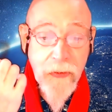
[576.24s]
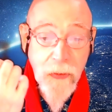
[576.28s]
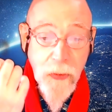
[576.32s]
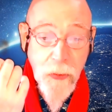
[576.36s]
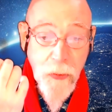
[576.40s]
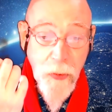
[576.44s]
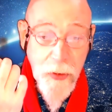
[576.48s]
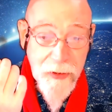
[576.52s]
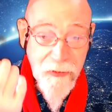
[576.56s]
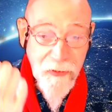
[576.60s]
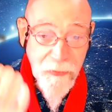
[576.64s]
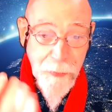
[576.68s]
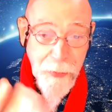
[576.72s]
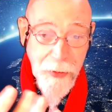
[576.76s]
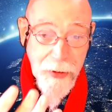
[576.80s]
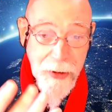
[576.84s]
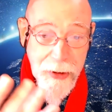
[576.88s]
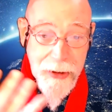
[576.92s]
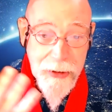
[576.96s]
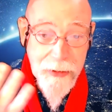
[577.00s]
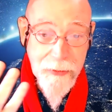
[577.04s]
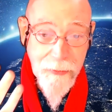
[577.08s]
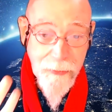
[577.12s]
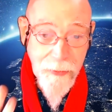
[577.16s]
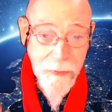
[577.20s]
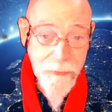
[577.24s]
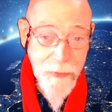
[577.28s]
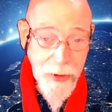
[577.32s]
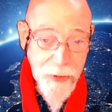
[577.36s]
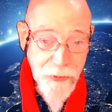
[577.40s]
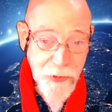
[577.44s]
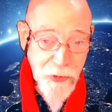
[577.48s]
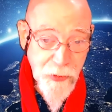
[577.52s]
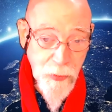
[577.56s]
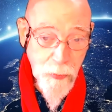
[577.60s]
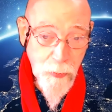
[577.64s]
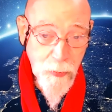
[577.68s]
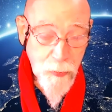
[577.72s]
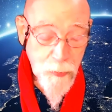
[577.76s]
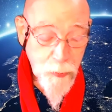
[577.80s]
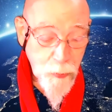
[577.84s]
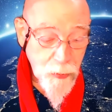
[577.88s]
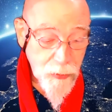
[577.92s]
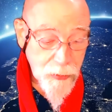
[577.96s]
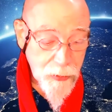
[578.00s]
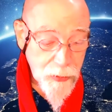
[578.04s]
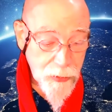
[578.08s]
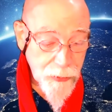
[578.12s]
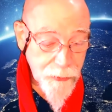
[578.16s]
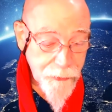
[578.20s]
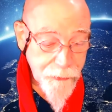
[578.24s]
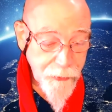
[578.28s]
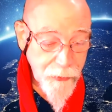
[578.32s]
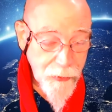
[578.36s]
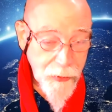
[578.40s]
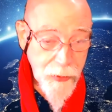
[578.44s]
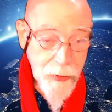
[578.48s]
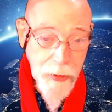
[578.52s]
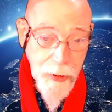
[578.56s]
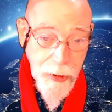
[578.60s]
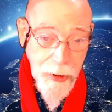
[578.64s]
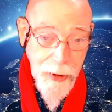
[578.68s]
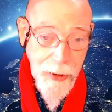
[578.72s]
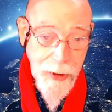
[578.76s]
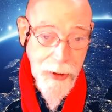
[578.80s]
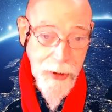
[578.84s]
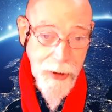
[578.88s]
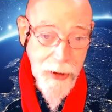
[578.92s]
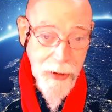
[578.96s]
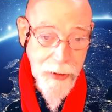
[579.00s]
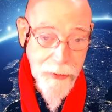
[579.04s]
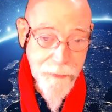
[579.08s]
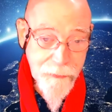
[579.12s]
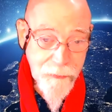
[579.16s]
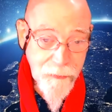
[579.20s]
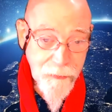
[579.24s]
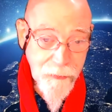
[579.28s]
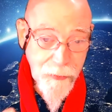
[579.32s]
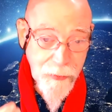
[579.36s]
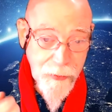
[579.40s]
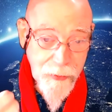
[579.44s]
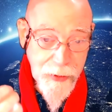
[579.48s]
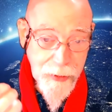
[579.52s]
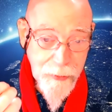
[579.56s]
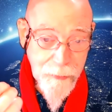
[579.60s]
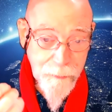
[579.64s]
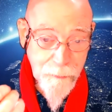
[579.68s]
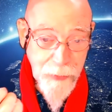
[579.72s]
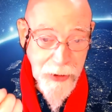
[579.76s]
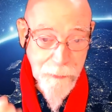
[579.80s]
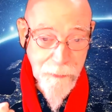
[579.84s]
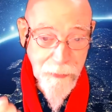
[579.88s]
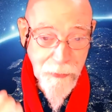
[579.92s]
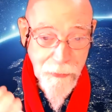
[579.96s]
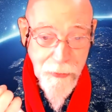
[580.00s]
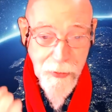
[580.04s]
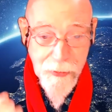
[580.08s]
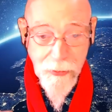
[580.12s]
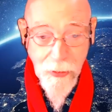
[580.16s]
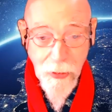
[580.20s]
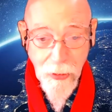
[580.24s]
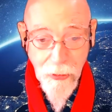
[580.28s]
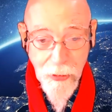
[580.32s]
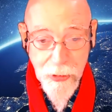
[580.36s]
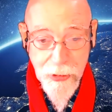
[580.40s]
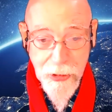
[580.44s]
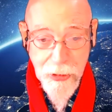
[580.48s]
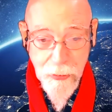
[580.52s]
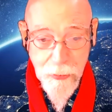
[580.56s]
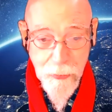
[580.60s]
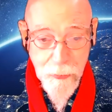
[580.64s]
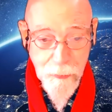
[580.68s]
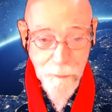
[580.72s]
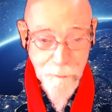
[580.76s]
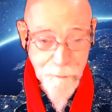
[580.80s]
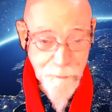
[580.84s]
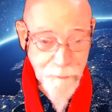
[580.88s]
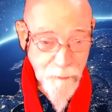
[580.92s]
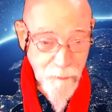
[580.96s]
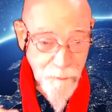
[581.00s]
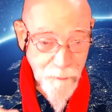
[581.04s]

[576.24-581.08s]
to explain the natural world. And the people that argue